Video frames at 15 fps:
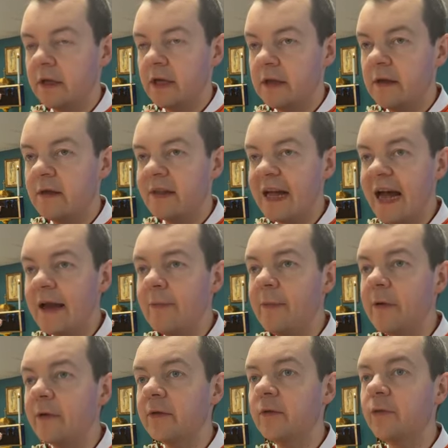The
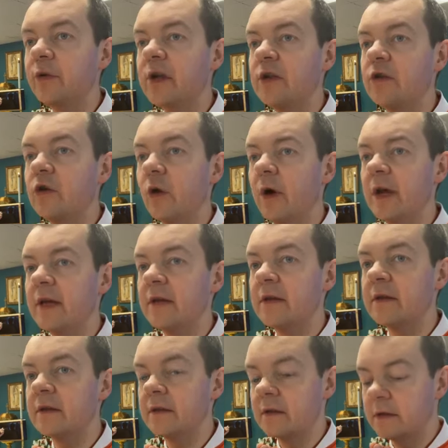disciples
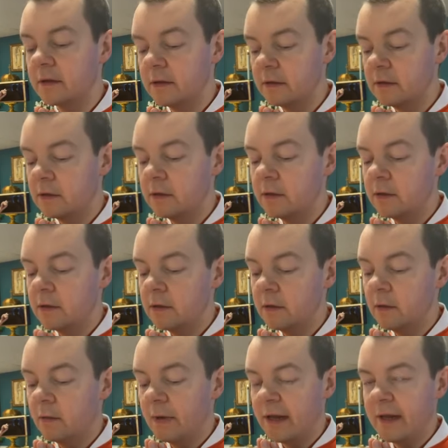rejoiced
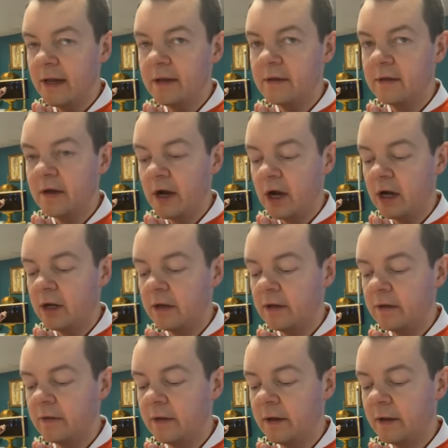when they
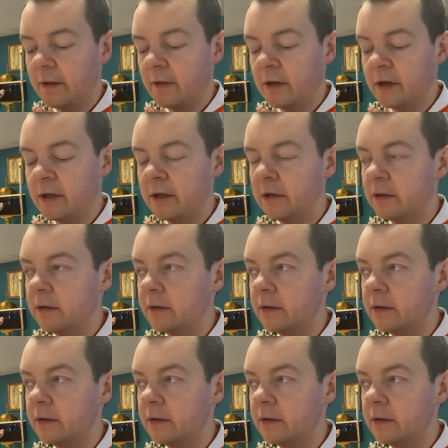saw the Lord.